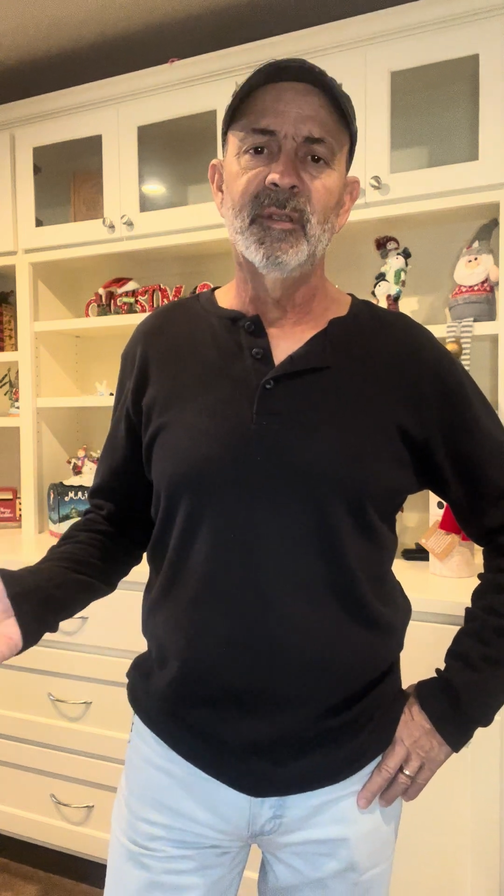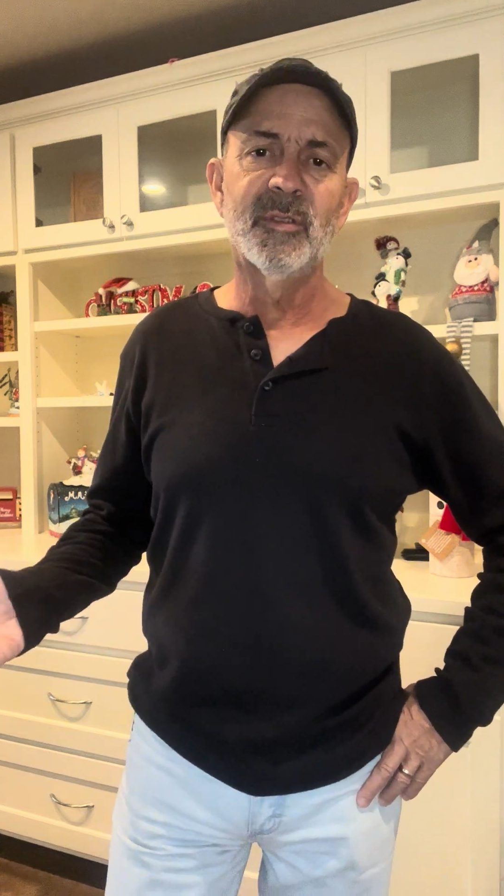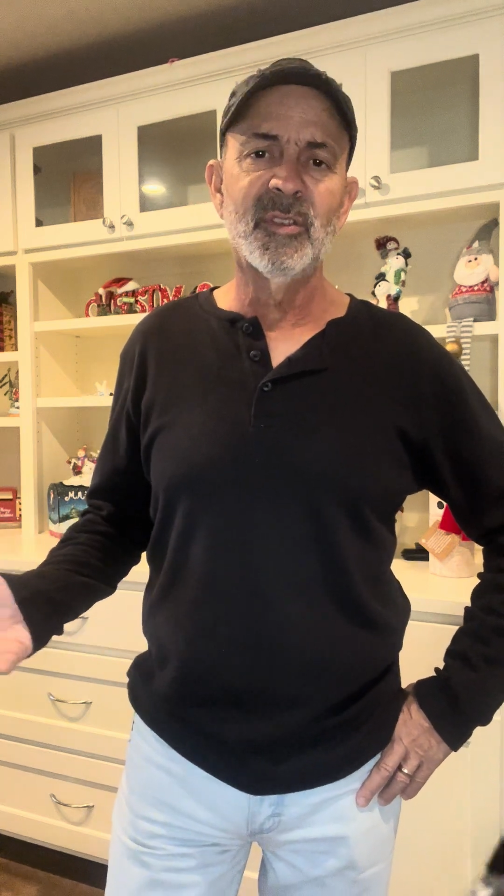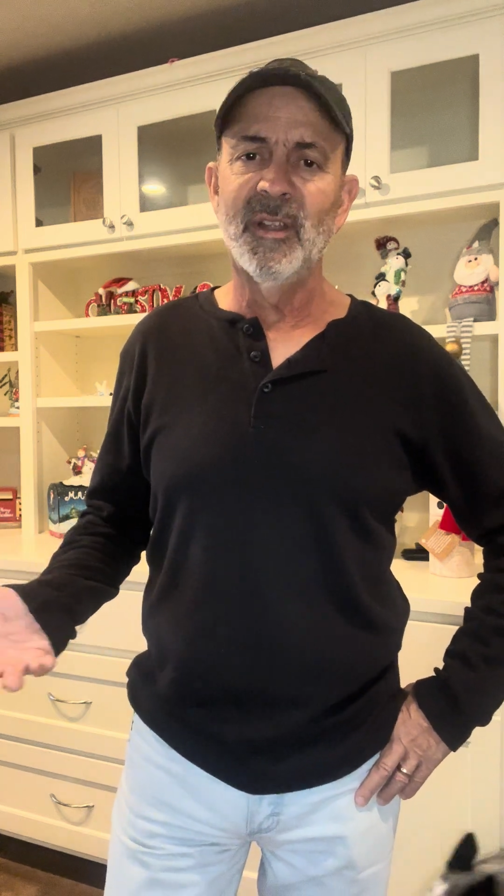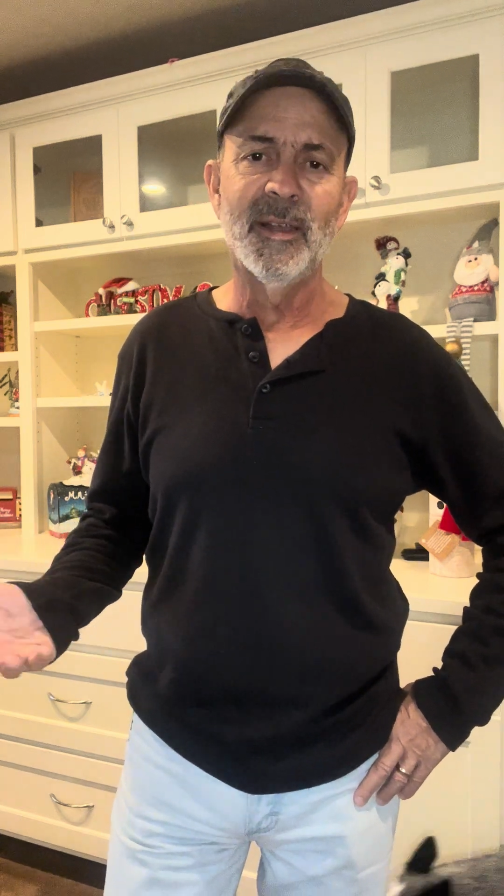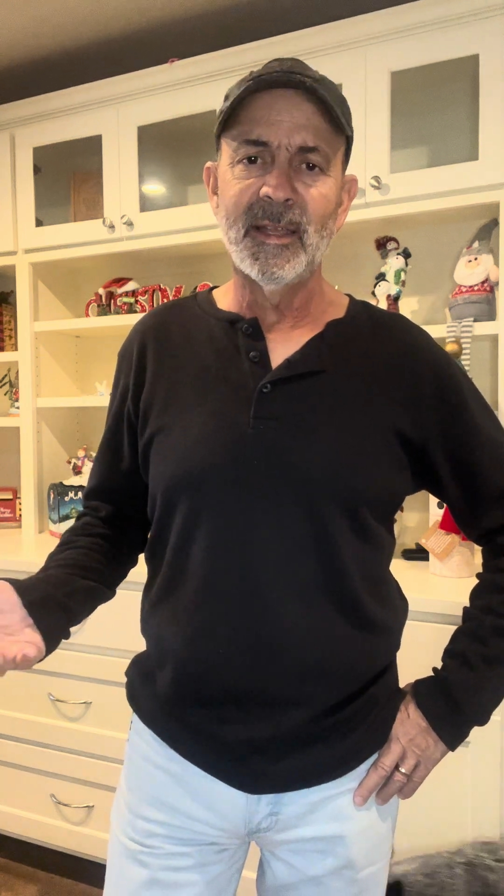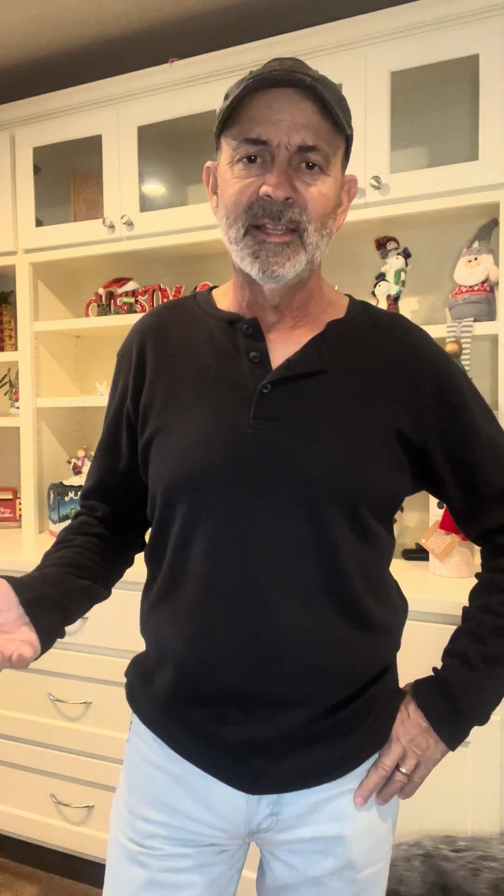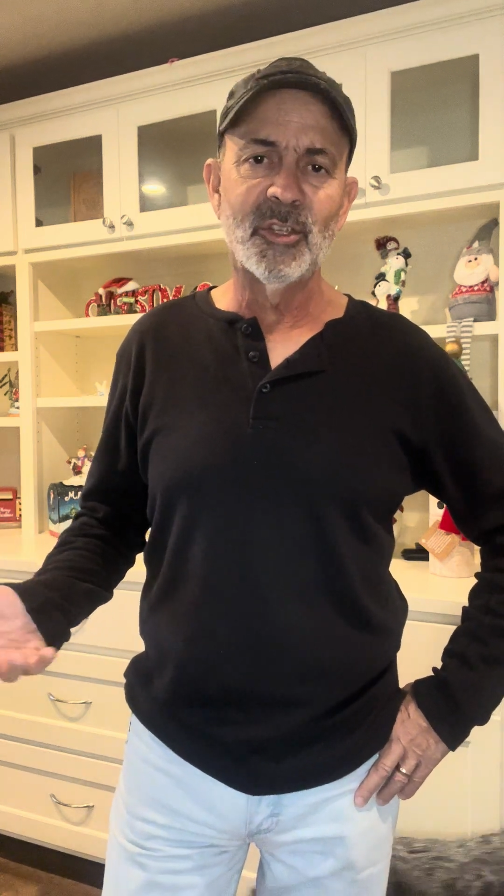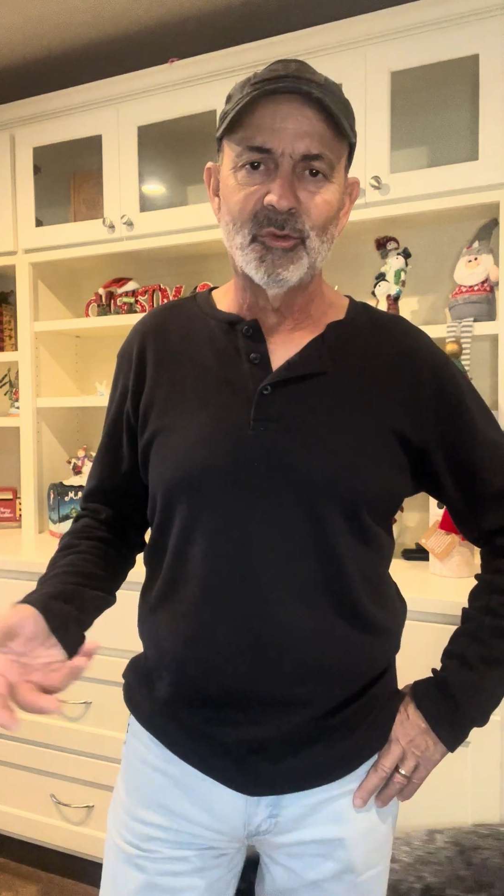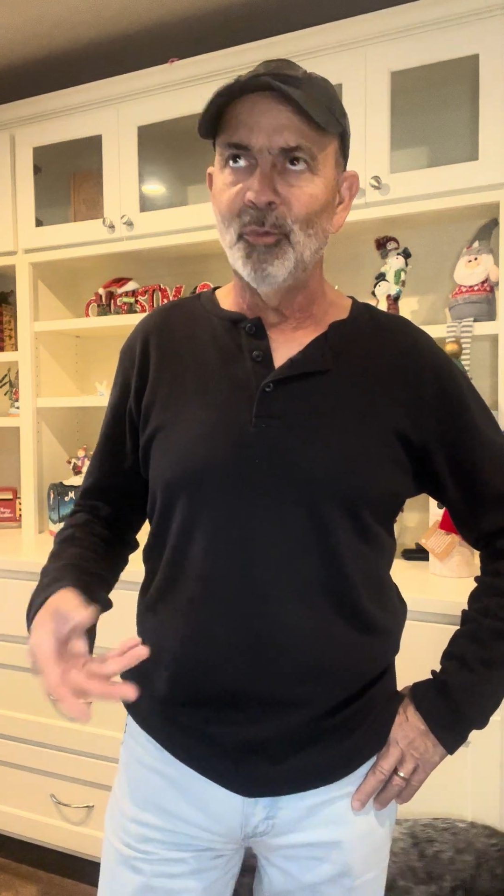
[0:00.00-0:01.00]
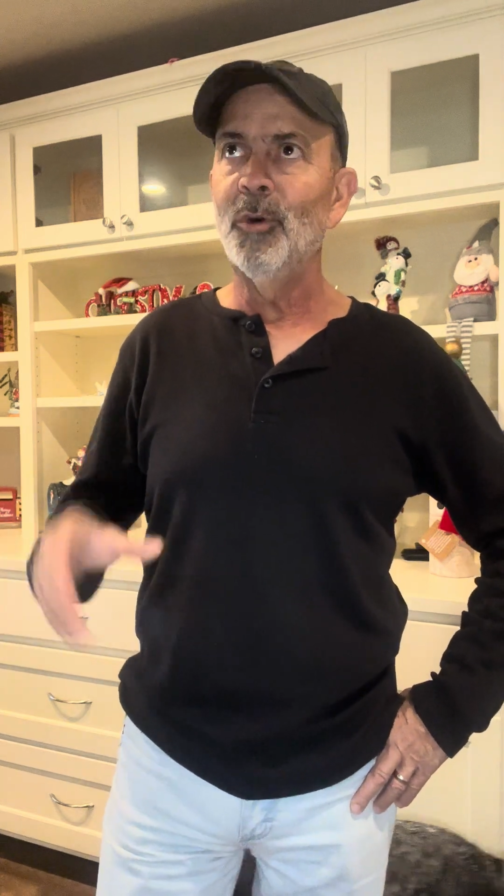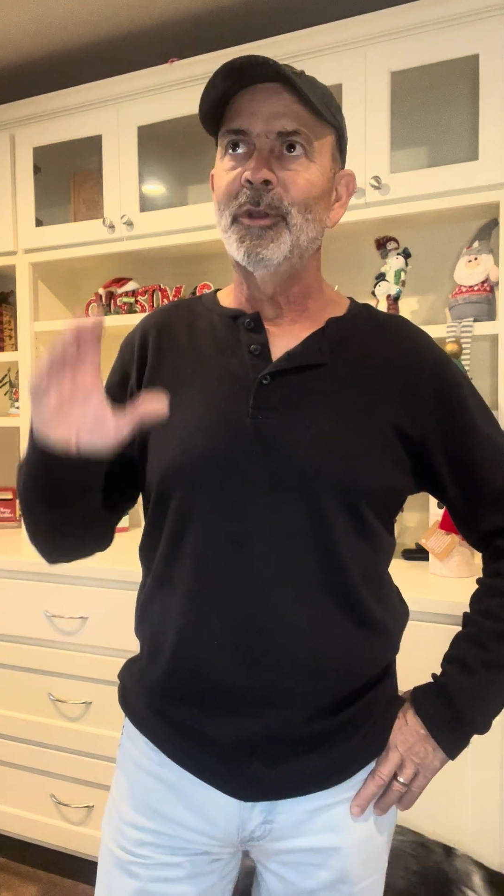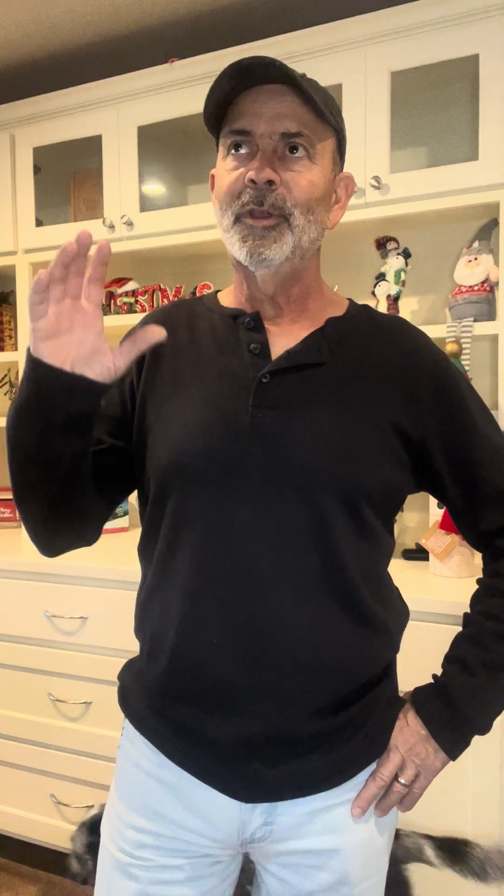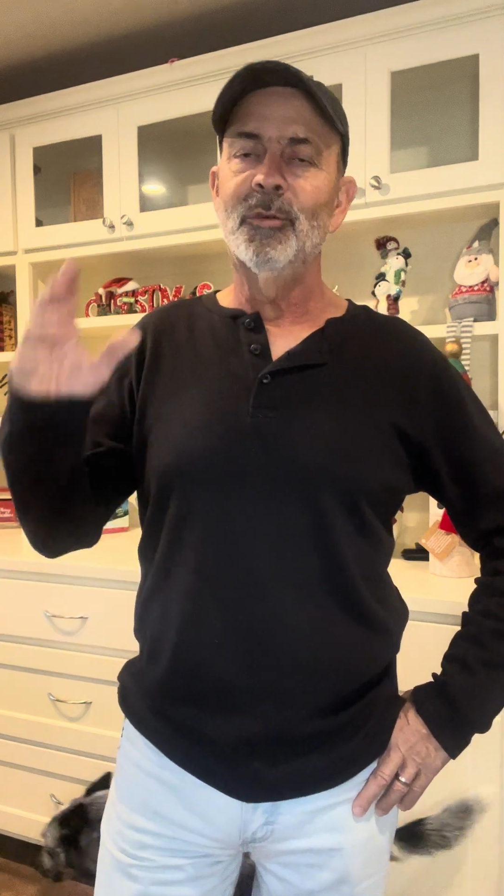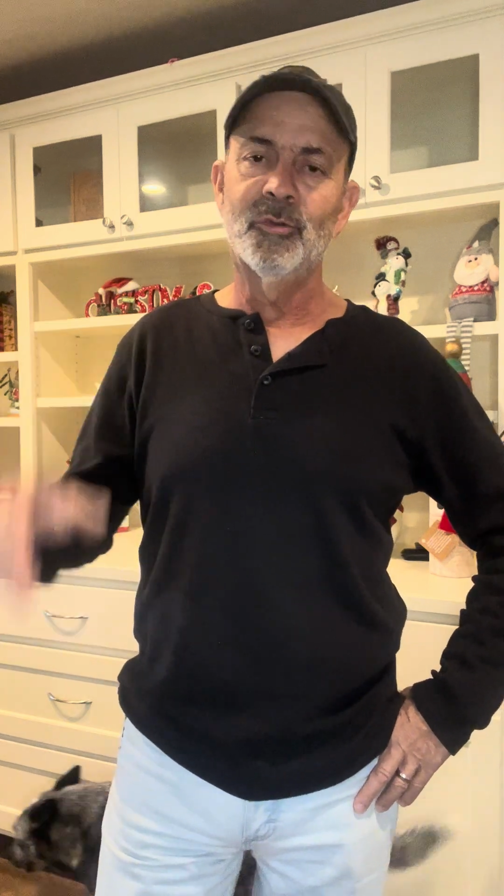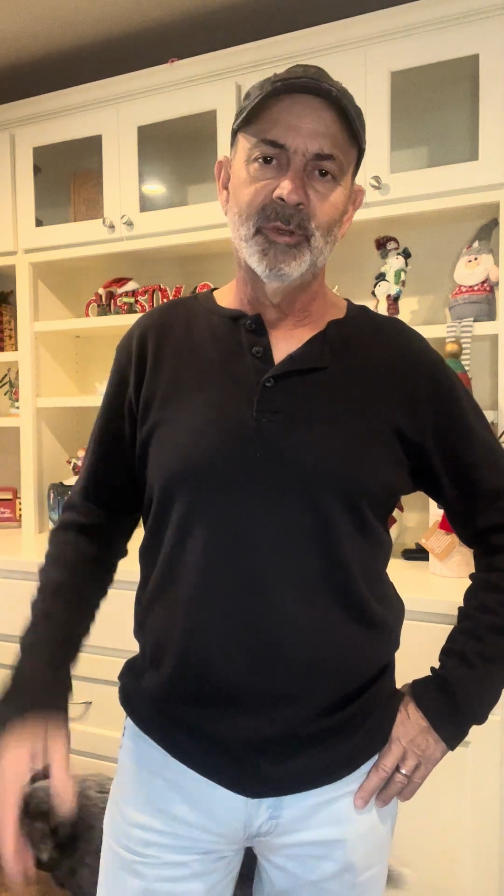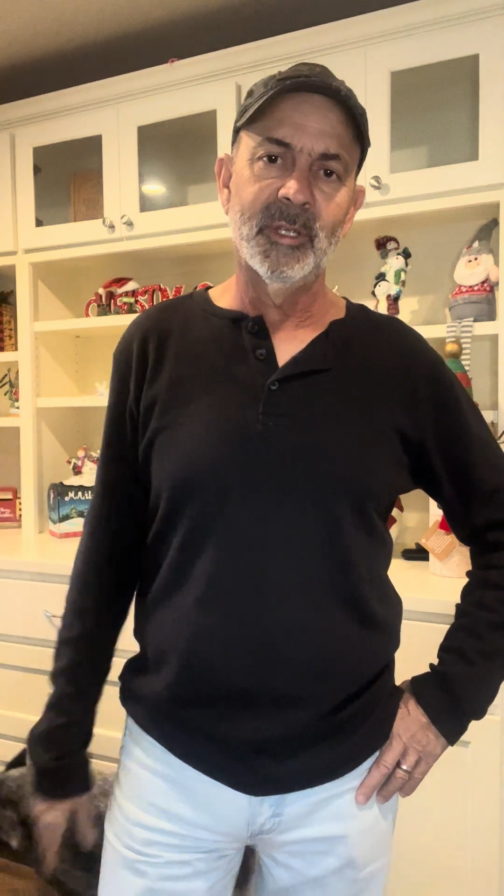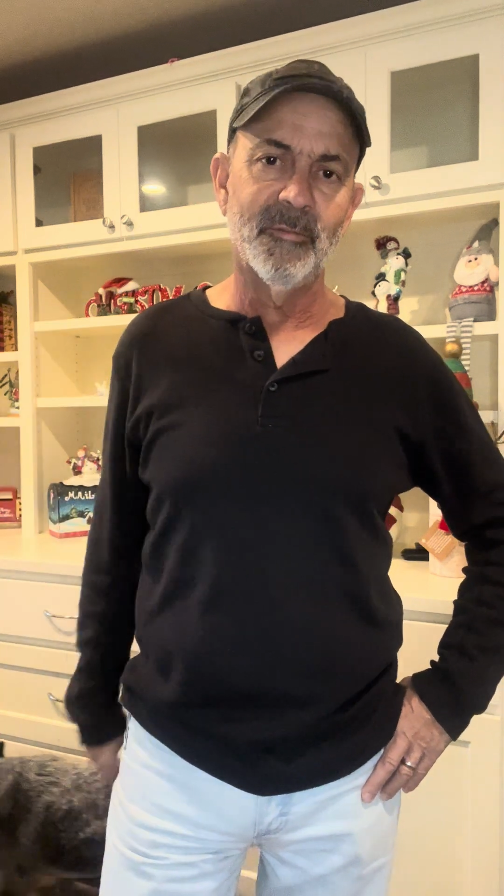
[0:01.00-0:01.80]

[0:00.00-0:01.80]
It's not like I just want to go drink a